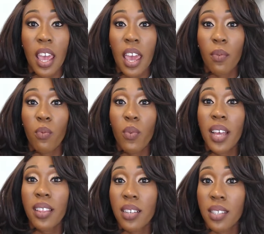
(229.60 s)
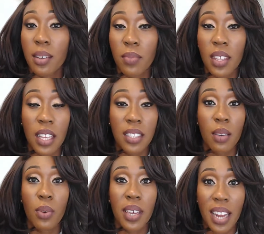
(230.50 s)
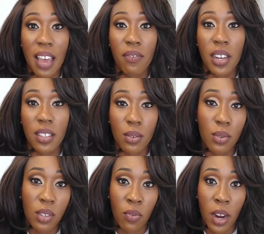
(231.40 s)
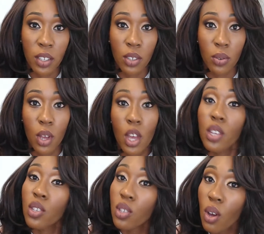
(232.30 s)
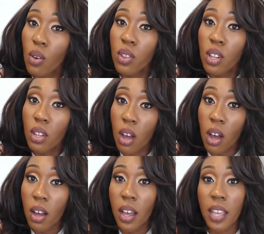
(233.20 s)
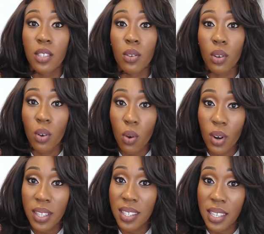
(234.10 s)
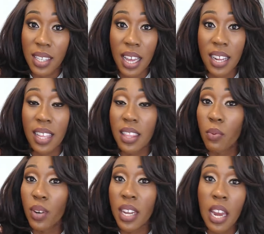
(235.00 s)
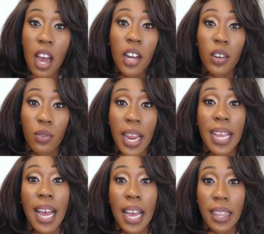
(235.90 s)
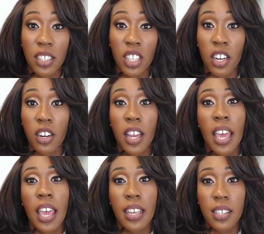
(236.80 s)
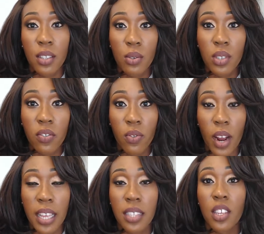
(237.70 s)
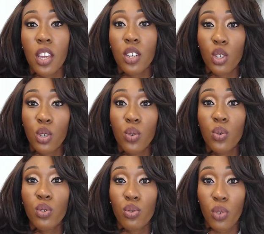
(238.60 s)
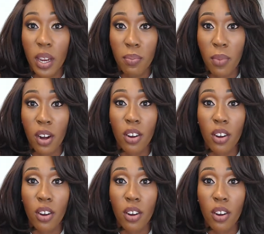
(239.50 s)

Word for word: and whether it's something that someone can have an exclusive right to. So the law and so the courts decided that they would not grant Kylie Jenner exclusive rights to trademark